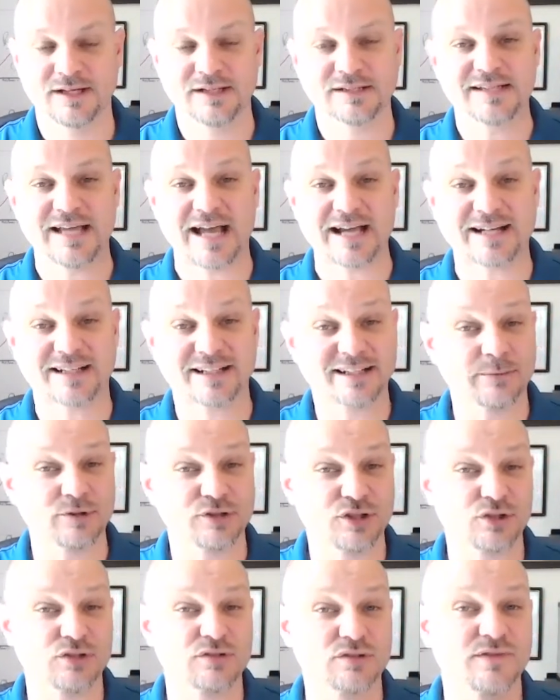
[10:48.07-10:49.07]
Tactic number
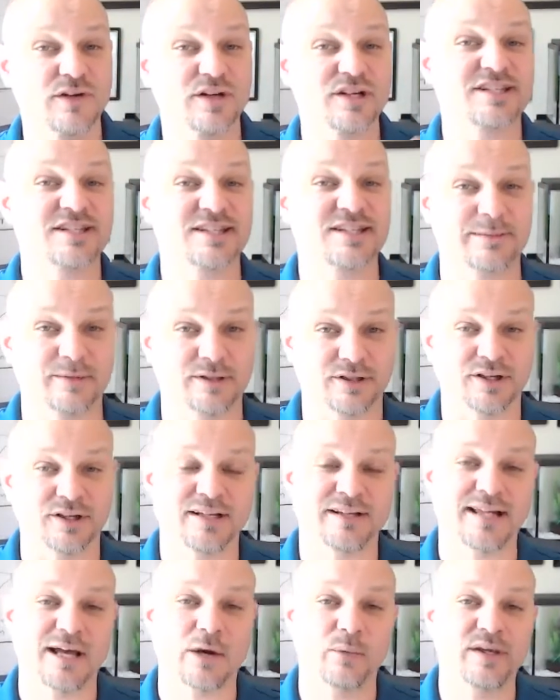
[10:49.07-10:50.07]
2 is very similar
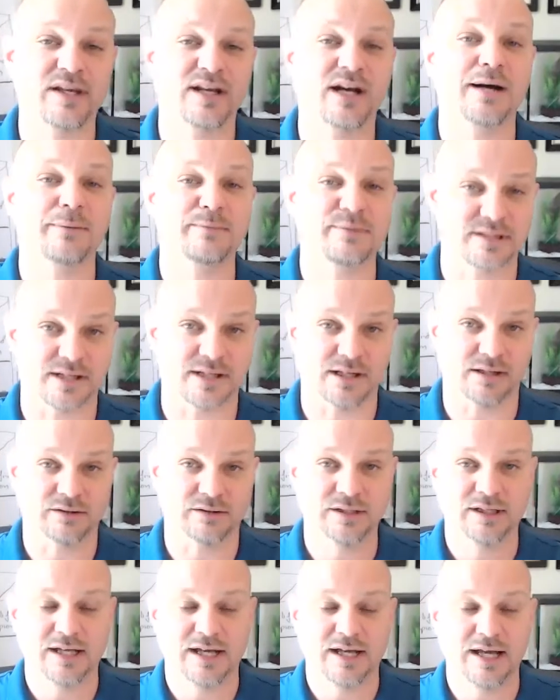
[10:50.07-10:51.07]
in that we upsell.
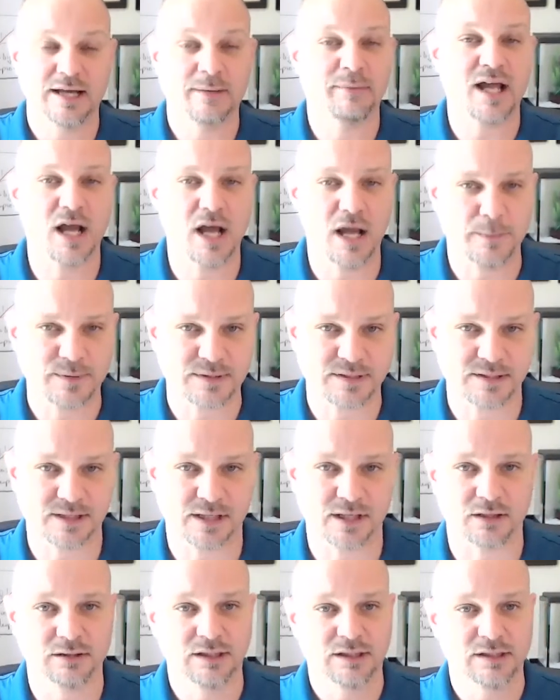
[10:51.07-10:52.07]
And by
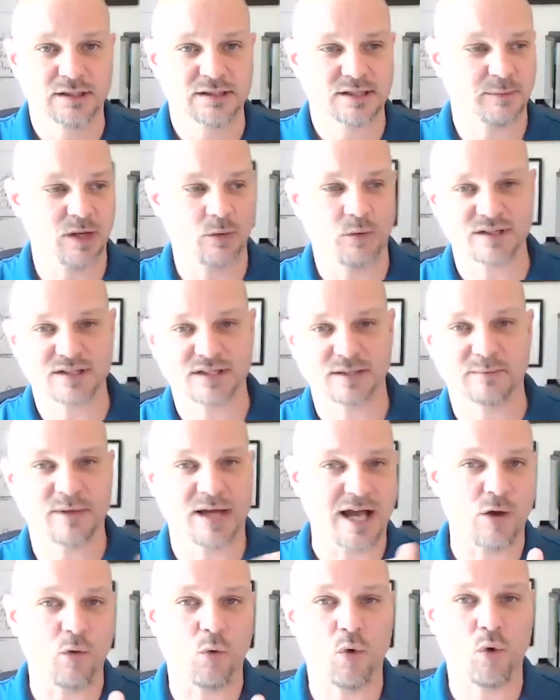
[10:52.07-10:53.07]
upsell, somebody wants to
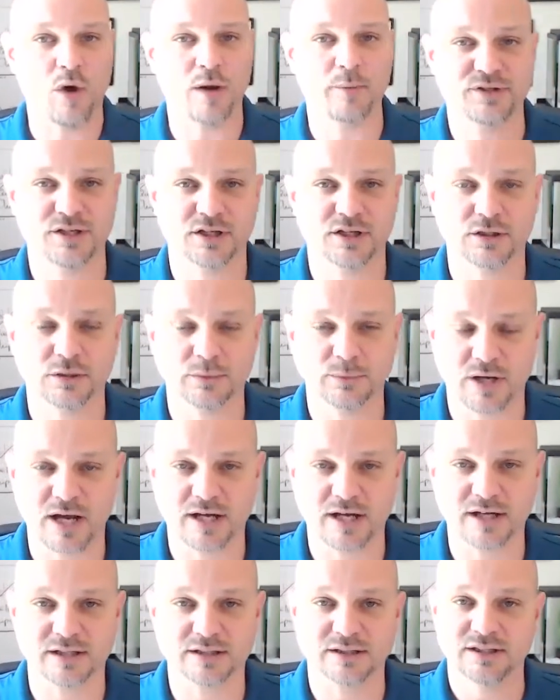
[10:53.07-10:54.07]
buy one particular
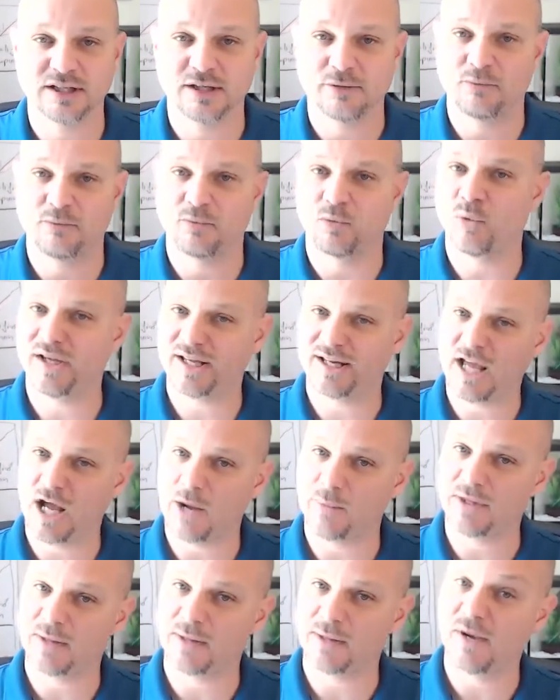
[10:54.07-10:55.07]
product, we can
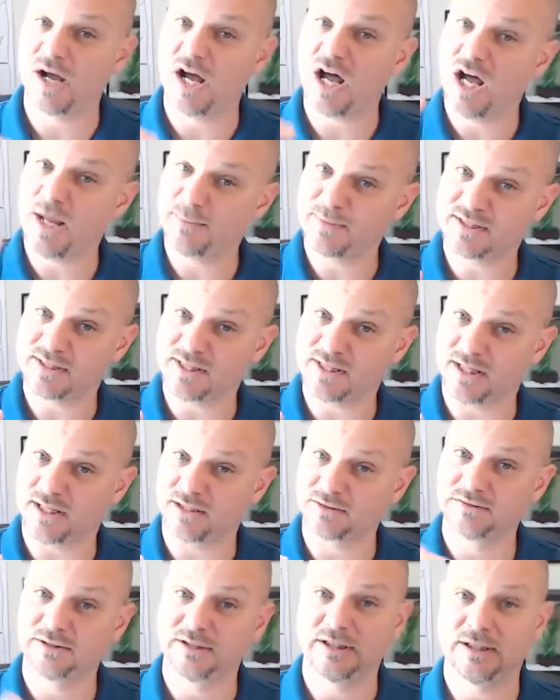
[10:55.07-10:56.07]
help them
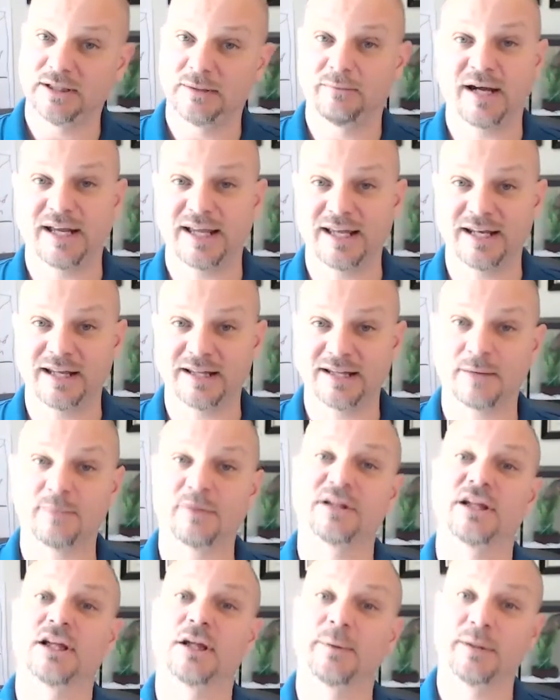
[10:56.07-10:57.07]
upsell by getting them a
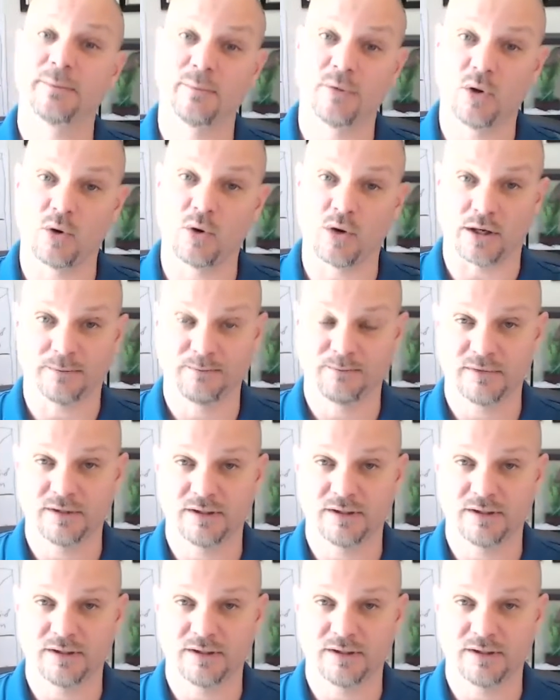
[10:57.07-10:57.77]
little bit more.